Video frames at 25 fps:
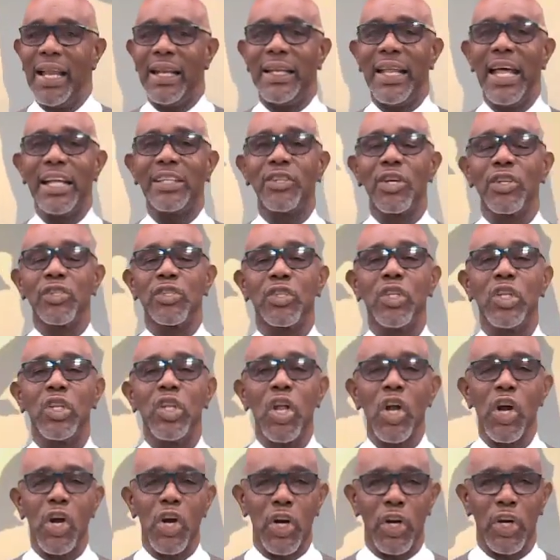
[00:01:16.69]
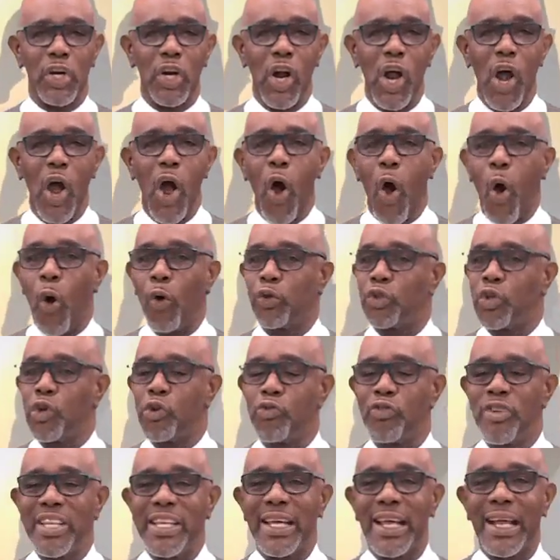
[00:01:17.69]
Let us learn how to
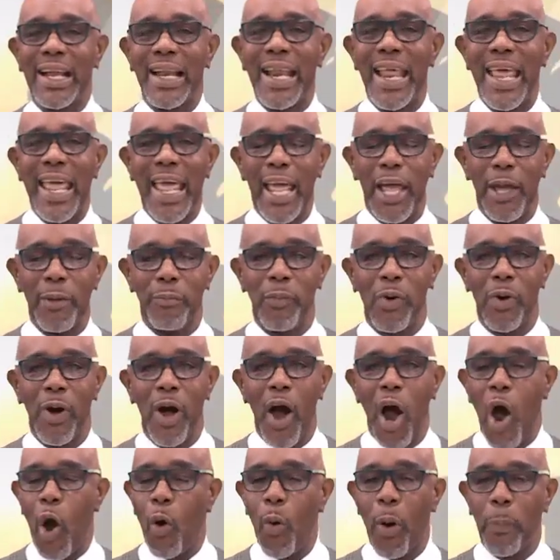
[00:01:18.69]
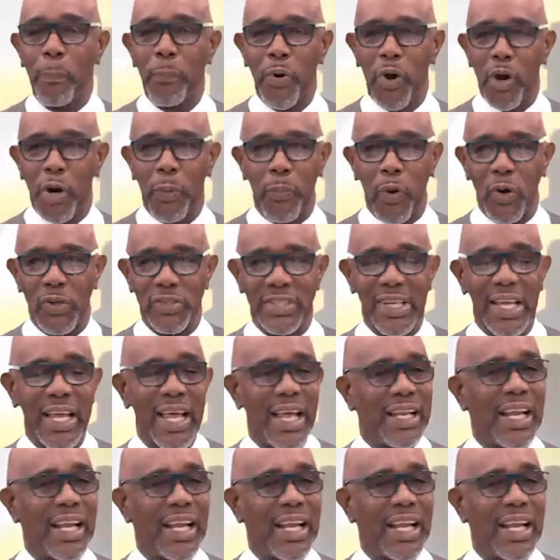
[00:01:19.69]
reclaim our purpose.